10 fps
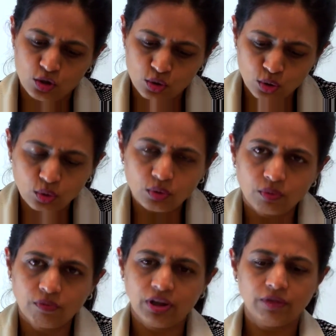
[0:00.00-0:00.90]

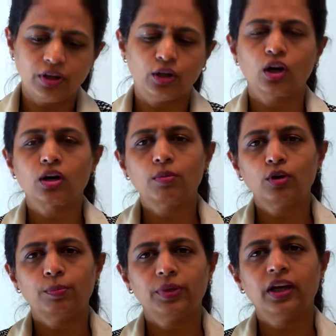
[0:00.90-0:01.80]
So when we talk
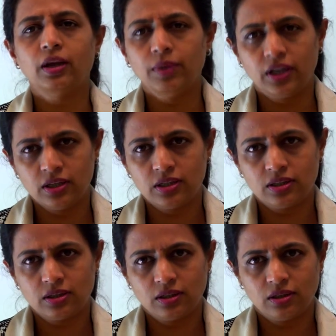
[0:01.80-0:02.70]
about
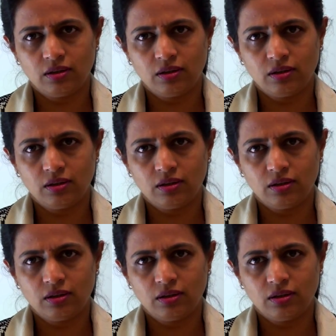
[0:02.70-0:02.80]
pre-diabetes,